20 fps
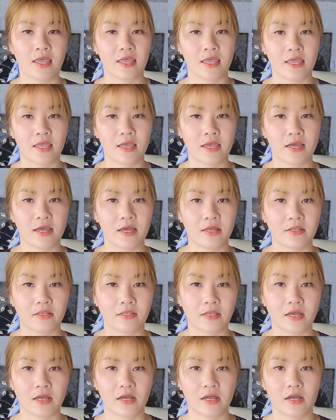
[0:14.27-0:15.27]

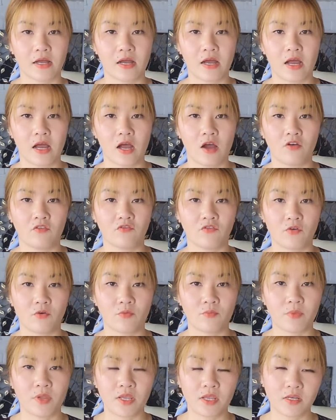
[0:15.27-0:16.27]
And
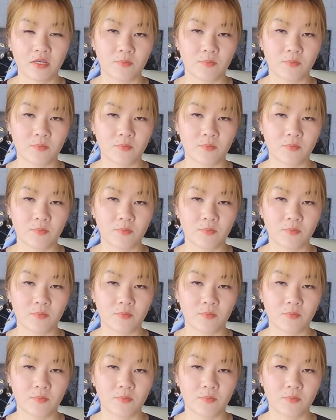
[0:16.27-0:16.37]
for me,